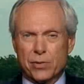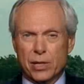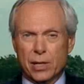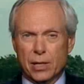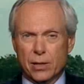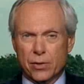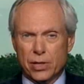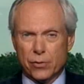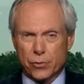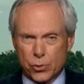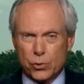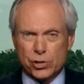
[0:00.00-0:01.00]
about the
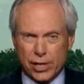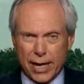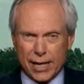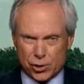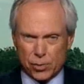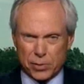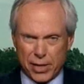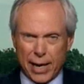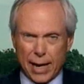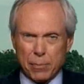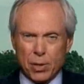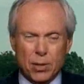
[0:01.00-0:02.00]
enthusiasm
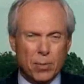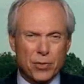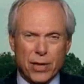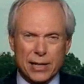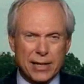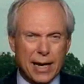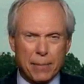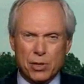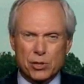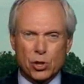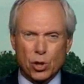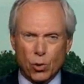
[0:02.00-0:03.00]
gap, but that gap
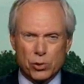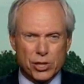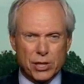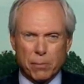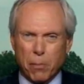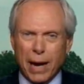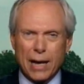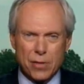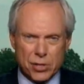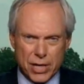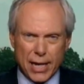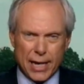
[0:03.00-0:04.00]
is closing by
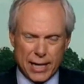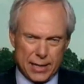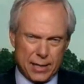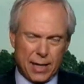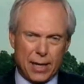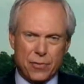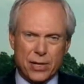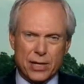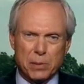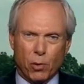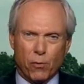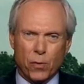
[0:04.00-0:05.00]
the day. I
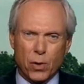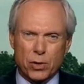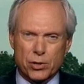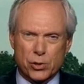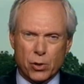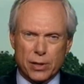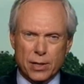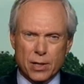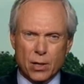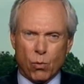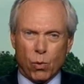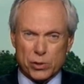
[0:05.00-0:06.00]
think people focus on
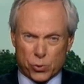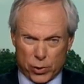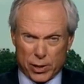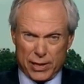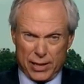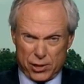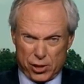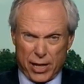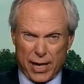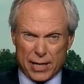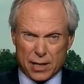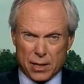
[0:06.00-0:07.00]
what's really at
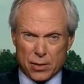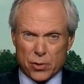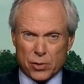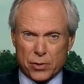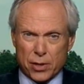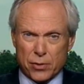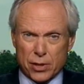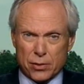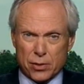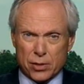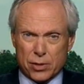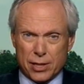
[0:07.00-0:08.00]
stake,
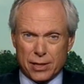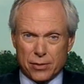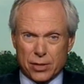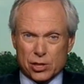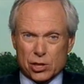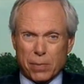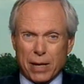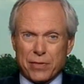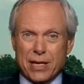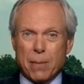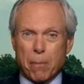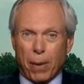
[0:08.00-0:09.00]
this is about
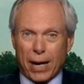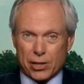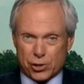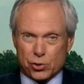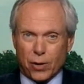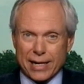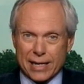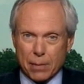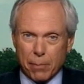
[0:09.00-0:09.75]
the empire striking back.